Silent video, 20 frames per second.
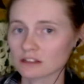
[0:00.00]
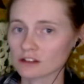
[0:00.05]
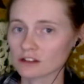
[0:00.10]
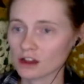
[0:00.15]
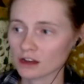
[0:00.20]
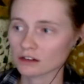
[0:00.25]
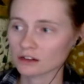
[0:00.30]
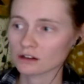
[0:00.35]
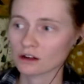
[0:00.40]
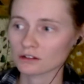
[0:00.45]
young
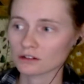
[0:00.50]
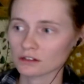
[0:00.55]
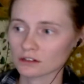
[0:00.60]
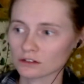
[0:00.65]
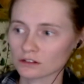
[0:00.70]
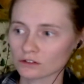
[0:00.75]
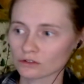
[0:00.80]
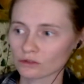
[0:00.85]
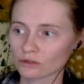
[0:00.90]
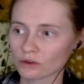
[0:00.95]
adults can
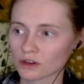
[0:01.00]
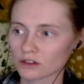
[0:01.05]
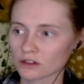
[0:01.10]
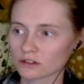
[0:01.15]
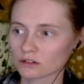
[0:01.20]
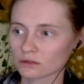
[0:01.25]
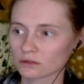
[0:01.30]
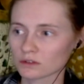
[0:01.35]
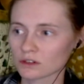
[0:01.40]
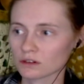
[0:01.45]
enjoy
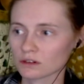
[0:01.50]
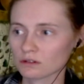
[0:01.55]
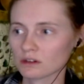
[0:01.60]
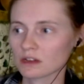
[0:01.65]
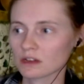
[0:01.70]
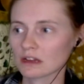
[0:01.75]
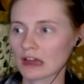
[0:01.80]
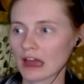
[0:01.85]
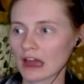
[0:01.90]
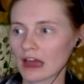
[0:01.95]
to a degree
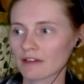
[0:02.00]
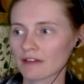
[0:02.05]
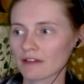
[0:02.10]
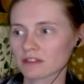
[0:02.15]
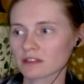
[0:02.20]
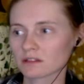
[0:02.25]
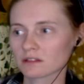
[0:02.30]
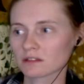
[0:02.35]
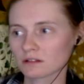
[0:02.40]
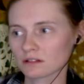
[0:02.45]
having
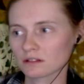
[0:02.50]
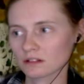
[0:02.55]
the